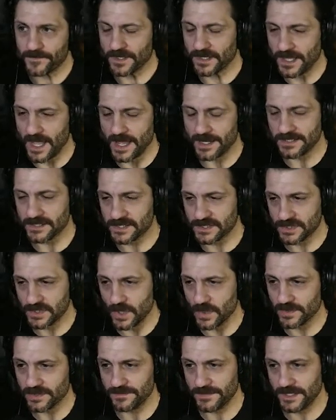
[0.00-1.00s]
kind of
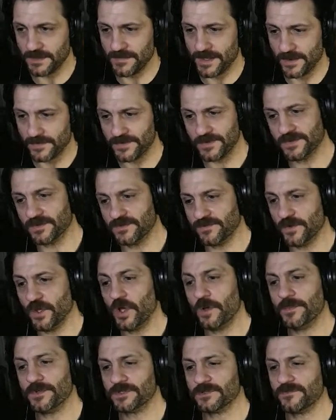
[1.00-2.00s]
stoked me about this
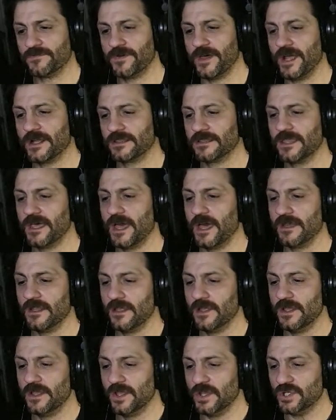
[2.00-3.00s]
film, is the fact that
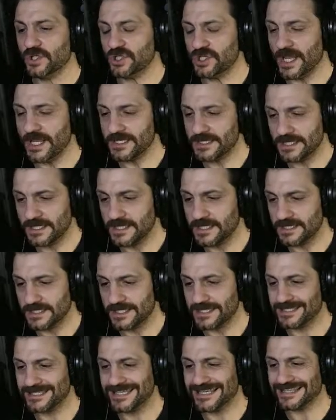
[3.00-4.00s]
Jason is
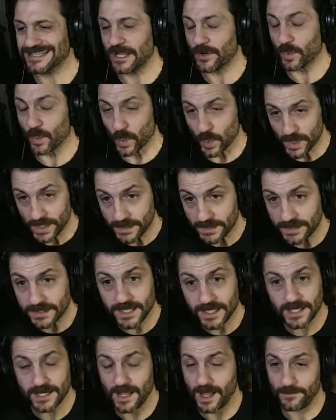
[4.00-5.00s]
this thing that really
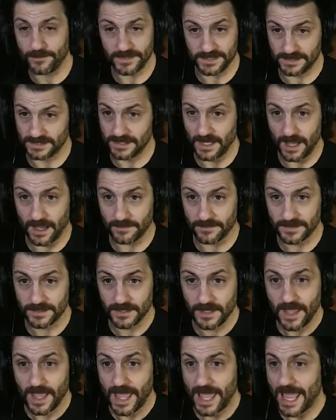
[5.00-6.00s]
cannot be stopped.
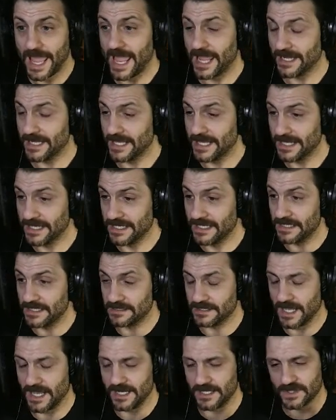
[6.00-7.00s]
And
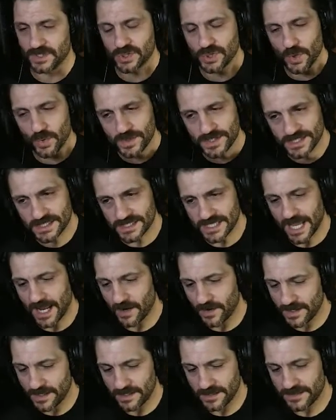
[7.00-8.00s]
it's so
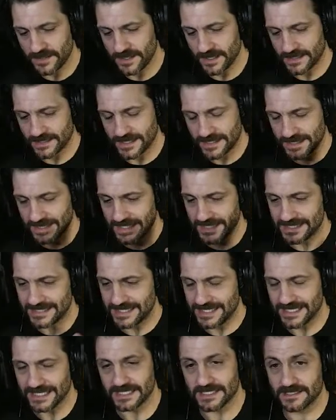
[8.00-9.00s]
scary to think that this
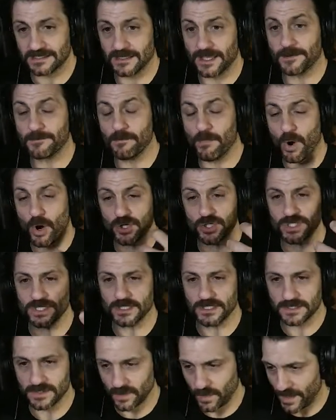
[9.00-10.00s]
thing is like
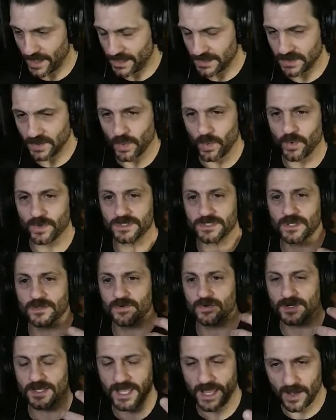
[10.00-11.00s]
marching his way towards
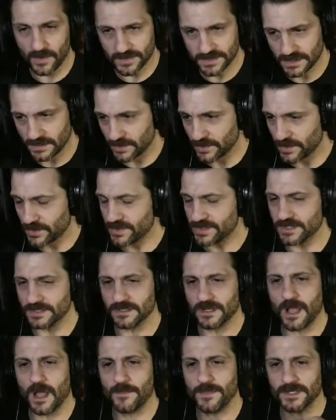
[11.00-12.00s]
other counselors and
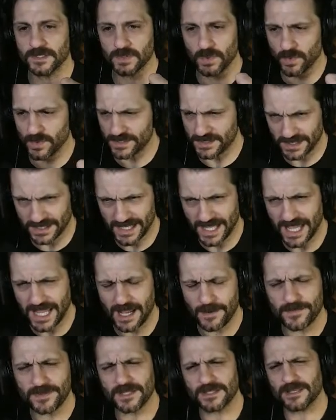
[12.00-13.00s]
coming towards the
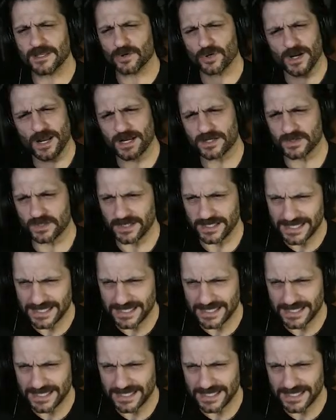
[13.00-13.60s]
camp, and that there are actually